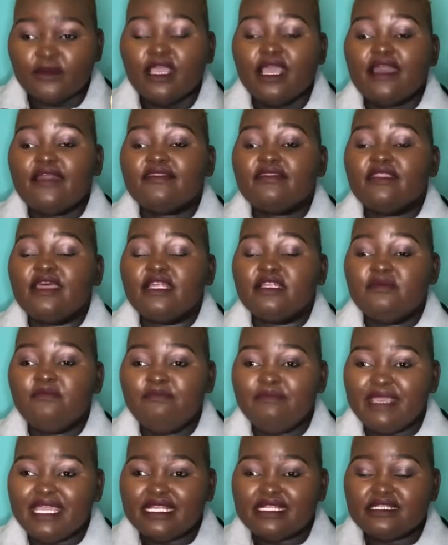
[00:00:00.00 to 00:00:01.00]
That
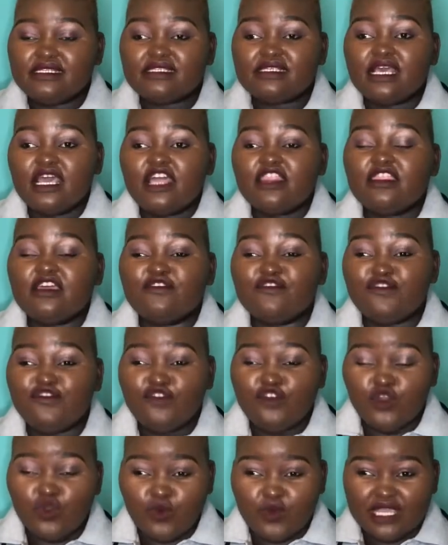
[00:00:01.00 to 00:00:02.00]
means the
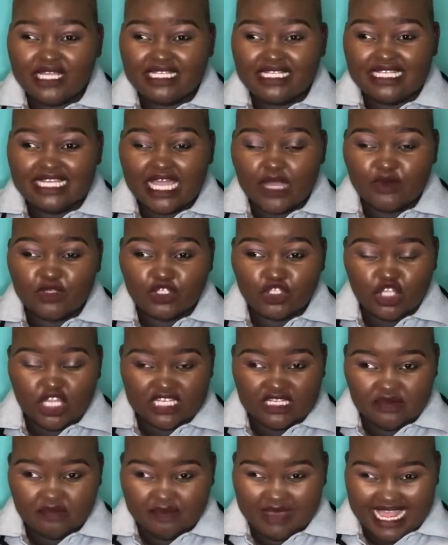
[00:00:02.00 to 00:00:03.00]
fluid now is not
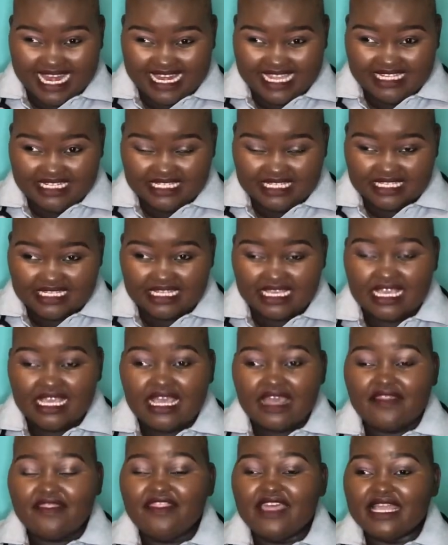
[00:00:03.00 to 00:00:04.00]
balanced.
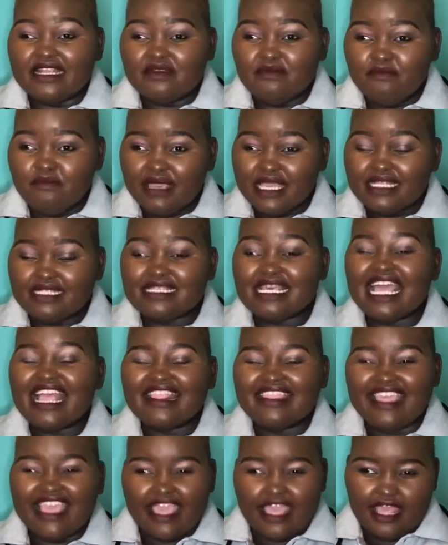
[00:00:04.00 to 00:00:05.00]
That means the
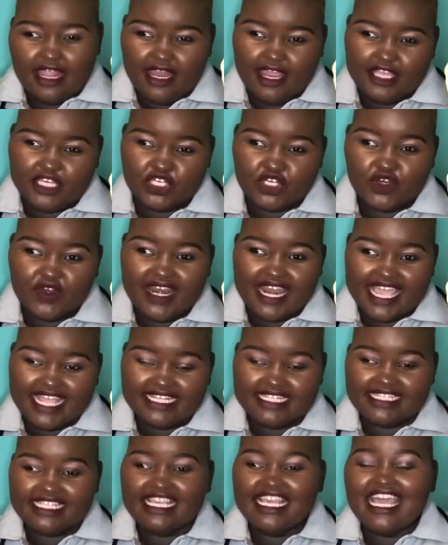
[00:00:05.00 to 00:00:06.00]
electrolytes
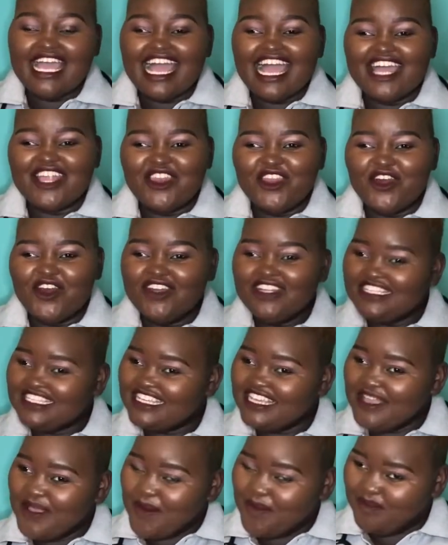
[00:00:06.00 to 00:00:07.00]
are not
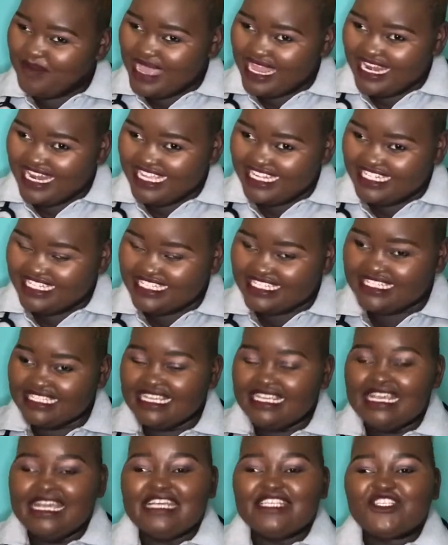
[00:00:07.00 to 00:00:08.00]
balanced.
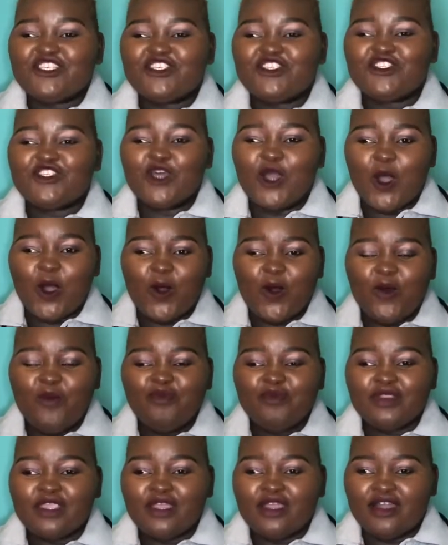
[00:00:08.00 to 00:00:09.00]
So
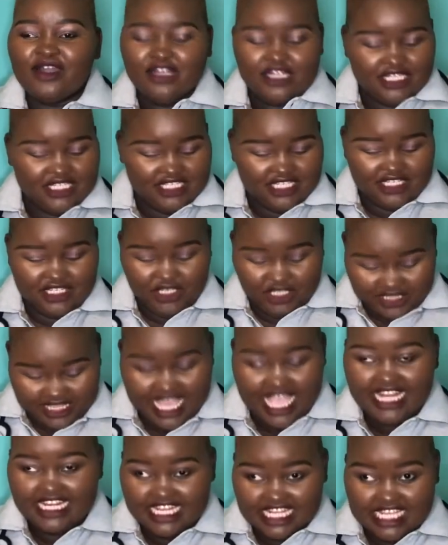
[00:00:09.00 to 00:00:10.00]

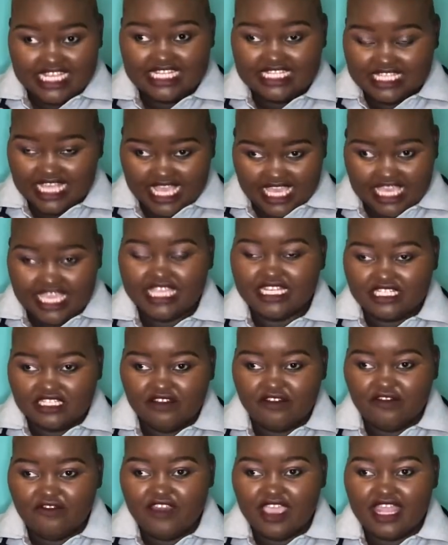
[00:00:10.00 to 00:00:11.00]
that is kidney
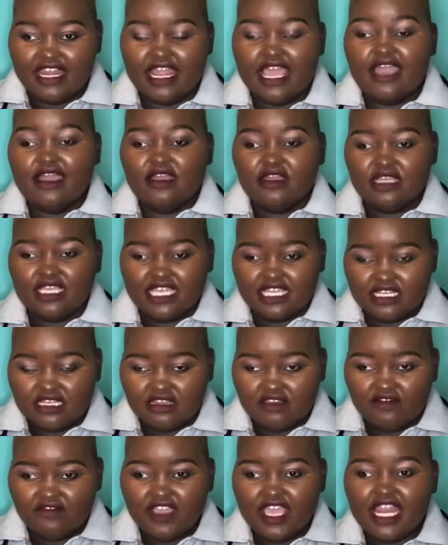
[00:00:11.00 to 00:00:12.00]
failure. Kidney
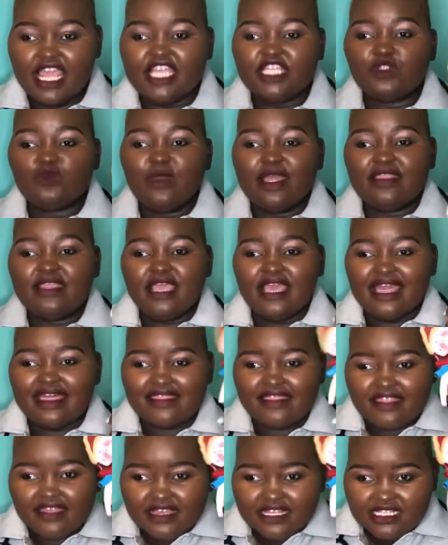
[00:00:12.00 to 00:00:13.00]
failure is when
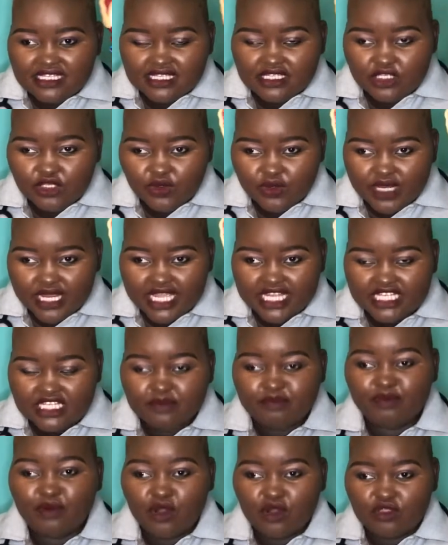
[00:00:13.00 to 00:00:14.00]
this unit,
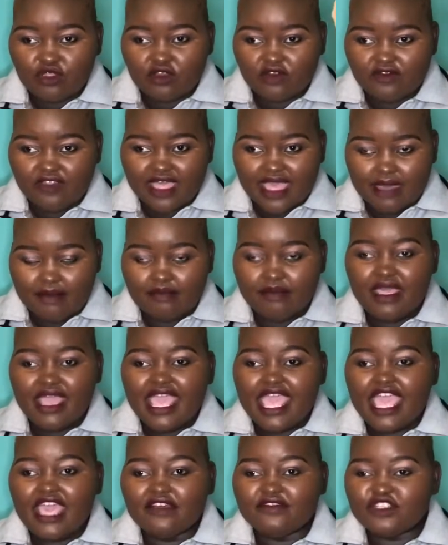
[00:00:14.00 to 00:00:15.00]
both of them,
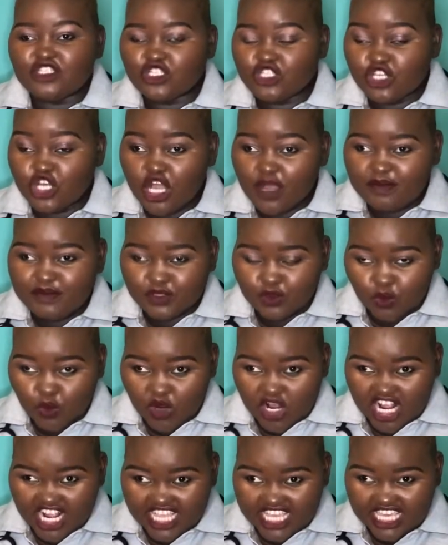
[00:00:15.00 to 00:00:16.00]
have stopped
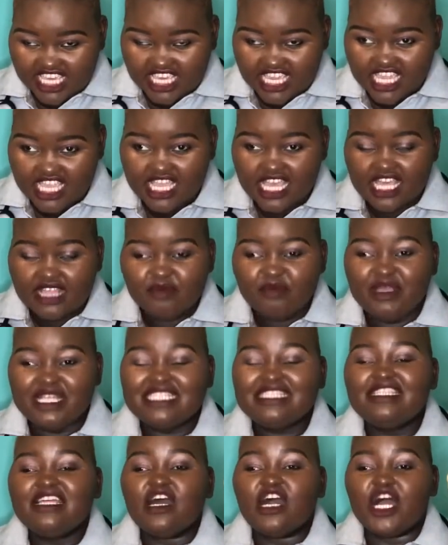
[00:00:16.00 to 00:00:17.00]
working, means they
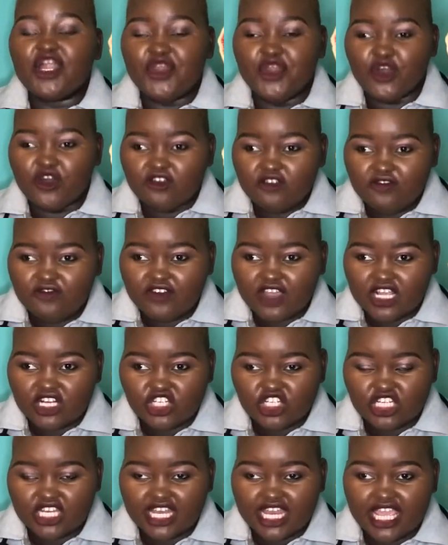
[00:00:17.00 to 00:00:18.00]
are not
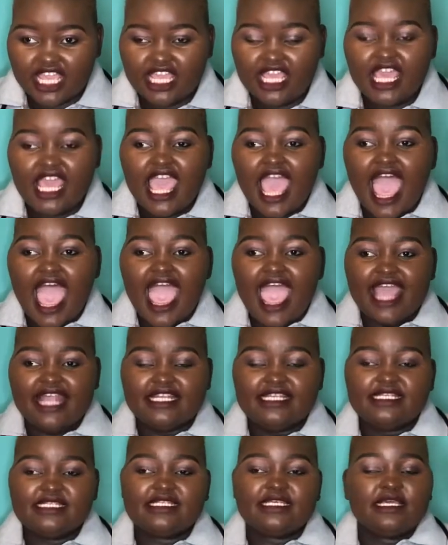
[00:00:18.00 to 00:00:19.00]
functioning, and